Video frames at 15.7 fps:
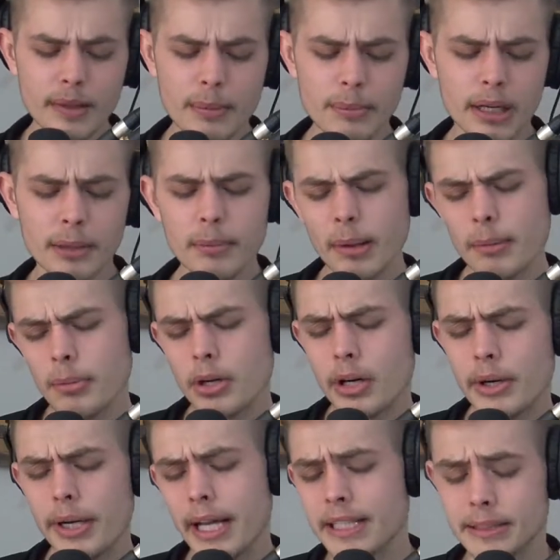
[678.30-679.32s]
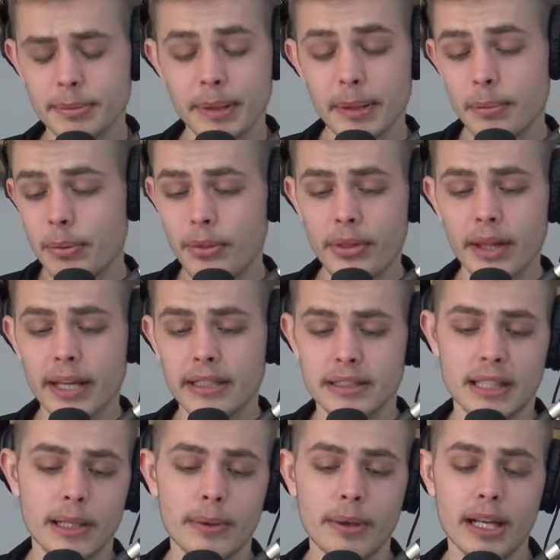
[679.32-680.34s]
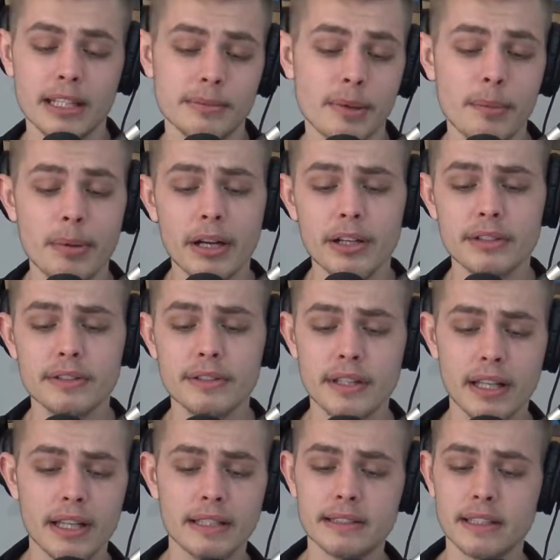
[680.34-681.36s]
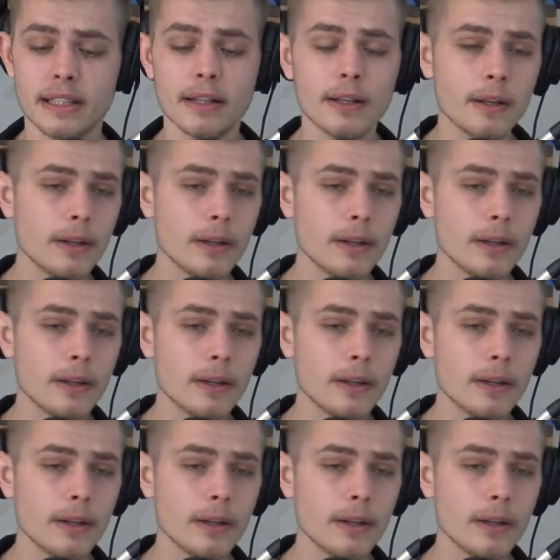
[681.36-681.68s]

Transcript: but I remember I would ask people things and I would ask my parents things and